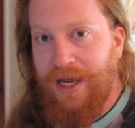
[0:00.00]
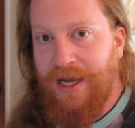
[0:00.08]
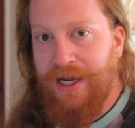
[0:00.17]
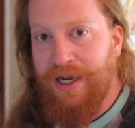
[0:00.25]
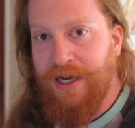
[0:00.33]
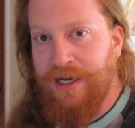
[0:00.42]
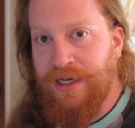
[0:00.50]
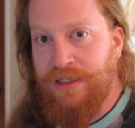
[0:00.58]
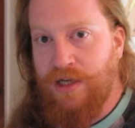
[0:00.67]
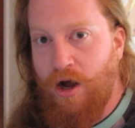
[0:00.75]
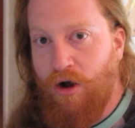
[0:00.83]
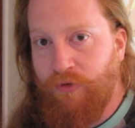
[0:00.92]

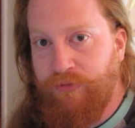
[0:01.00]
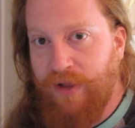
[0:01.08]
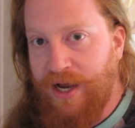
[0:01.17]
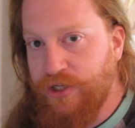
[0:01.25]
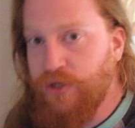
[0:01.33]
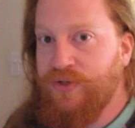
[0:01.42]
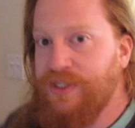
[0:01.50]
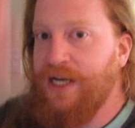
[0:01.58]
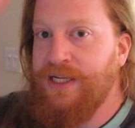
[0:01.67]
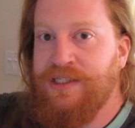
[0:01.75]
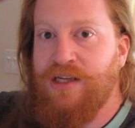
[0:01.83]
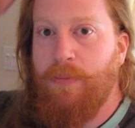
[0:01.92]
And I'll flash those
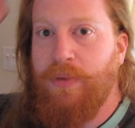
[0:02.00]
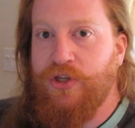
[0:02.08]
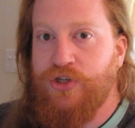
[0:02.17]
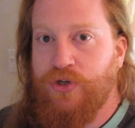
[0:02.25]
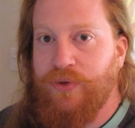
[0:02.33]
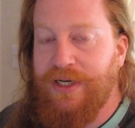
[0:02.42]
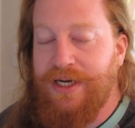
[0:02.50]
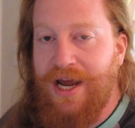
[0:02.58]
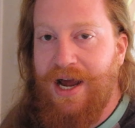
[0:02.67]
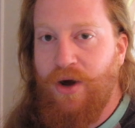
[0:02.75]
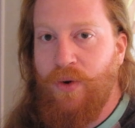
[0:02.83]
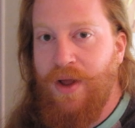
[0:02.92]
settings up on the screen
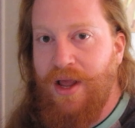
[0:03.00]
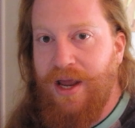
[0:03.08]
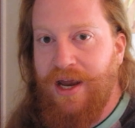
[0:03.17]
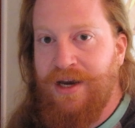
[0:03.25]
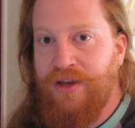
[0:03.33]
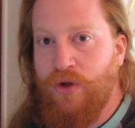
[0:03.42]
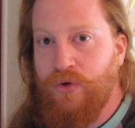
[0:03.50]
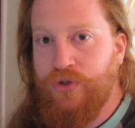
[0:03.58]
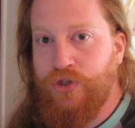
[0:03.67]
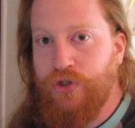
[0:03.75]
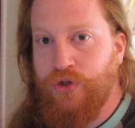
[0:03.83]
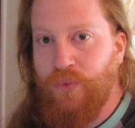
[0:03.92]
now, and
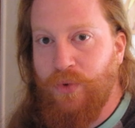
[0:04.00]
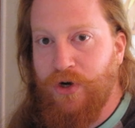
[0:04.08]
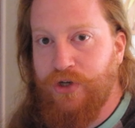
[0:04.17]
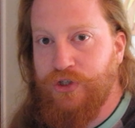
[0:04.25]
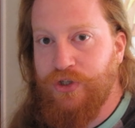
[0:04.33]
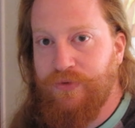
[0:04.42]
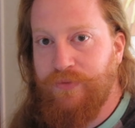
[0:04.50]
those should work just